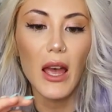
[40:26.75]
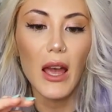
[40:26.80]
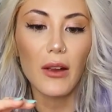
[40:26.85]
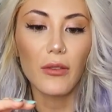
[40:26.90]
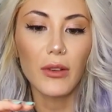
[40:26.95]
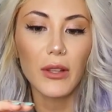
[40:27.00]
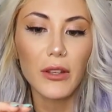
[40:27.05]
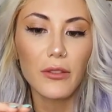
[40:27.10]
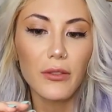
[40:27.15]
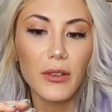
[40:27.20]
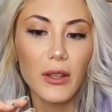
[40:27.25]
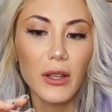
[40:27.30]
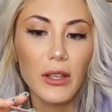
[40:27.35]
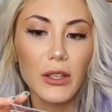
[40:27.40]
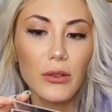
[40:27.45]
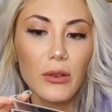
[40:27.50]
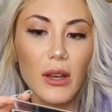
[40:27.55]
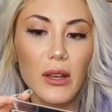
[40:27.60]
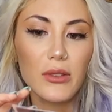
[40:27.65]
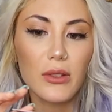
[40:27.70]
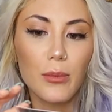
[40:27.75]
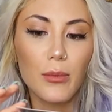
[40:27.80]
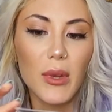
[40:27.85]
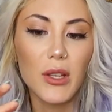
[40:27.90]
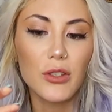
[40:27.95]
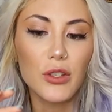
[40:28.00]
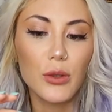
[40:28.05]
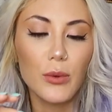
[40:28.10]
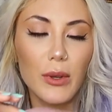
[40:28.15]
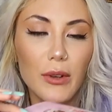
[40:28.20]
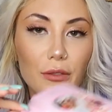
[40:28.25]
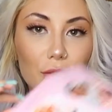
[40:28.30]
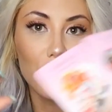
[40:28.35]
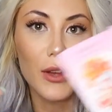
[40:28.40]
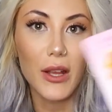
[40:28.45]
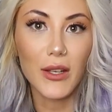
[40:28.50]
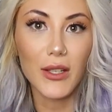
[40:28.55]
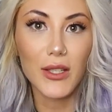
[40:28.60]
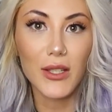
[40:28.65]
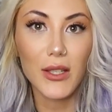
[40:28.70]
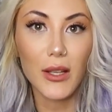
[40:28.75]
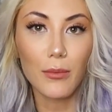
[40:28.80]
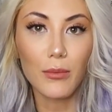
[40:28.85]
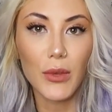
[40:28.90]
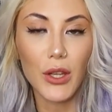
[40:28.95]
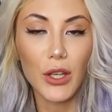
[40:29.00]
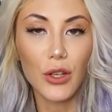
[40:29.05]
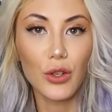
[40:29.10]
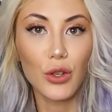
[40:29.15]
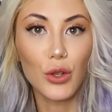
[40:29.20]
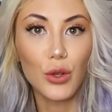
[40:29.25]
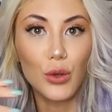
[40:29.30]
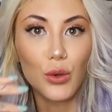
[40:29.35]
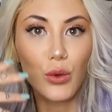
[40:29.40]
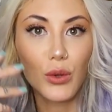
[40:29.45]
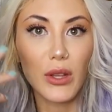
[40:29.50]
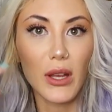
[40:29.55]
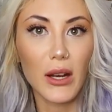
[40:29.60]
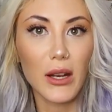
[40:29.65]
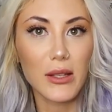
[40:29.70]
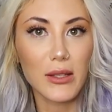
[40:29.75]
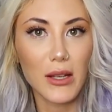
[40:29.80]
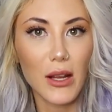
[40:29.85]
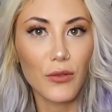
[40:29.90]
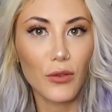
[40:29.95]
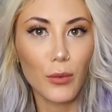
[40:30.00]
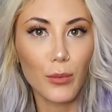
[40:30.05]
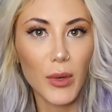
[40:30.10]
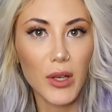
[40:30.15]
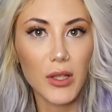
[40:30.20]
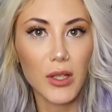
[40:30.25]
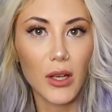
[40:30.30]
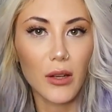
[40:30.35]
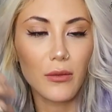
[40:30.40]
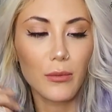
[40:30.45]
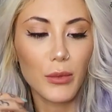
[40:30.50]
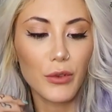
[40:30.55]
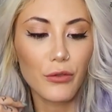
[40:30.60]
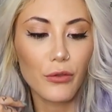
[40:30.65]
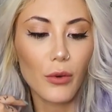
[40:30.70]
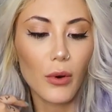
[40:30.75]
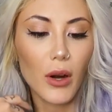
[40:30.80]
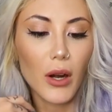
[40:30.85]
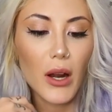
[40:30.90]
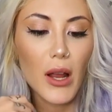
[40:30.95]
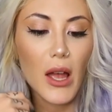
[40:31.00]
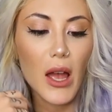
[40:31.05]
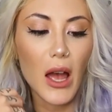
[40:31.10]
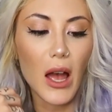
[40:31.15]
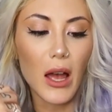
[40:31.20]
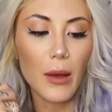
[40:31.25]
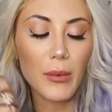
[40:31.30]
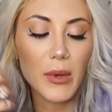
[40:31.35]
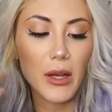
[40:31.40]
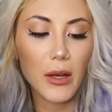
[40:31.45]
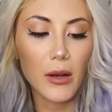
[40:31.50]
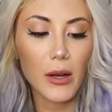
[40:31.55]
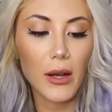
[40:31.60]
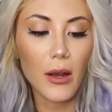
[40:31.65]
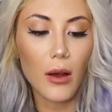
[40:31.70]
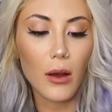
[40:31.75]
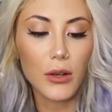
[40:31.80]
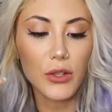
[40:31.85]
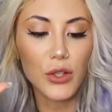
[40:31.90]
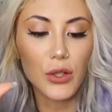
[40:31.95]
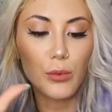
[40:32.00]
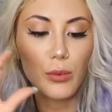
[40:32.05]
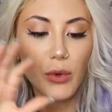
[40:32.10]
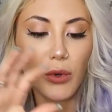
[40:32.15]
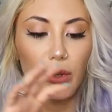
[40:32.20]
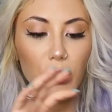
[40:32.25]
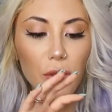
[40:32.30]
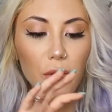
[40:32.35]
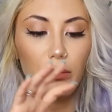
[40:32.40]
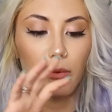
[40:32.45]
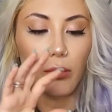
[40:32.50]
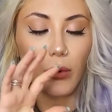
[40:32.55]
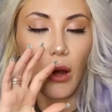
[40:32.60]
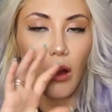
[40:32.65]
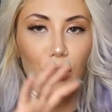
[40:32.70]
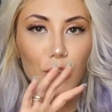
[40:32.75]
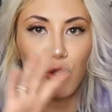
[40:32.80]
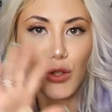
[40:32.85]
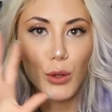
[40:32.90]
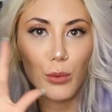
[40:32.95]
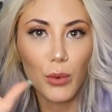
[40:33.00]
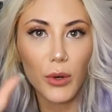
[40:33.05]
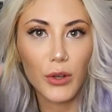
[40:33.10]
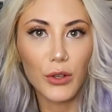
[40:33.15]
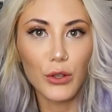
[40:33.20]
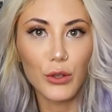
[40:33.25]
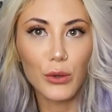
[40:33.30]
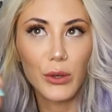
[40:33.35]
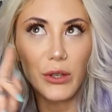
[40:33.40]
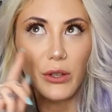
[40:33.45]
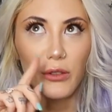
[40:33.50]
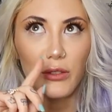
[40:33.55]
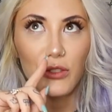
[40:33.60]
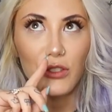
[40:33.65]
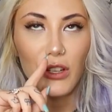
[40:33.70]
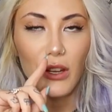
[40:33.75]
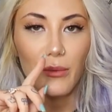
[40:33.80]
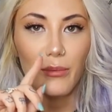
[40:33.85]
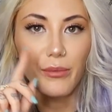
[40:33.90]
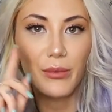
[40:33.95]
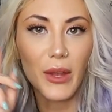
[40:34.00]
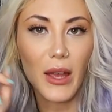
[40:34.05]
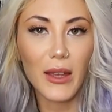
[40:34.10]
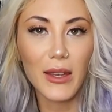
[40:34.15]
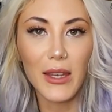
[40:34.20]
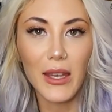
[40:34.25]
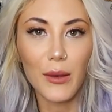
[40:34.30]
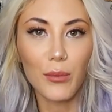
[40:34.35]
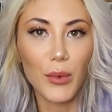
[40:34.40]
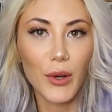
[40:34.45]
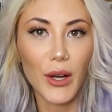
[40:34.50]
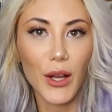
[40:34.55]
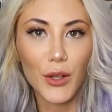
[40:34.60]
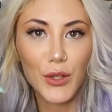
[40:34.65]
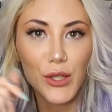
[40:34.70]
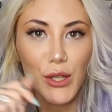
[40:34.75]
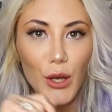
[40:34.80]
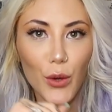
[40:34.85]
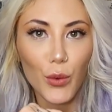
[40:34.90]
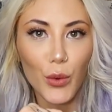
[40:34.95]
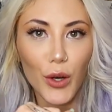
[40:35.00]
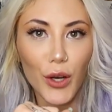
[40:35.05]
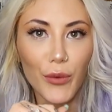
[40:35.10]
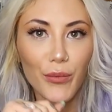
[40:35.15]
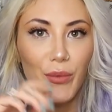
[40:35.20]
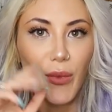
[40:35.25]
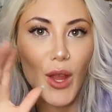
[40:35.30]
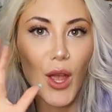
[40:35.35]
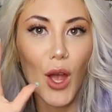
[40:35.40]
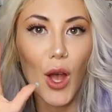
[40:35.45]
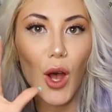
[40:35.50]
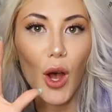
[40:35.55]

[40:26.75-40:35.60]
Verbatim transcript: i really feel like you guys are meant to invent something new that has never been done before i'm hearing entrepreneur entrepreneurship i can't pronounce that word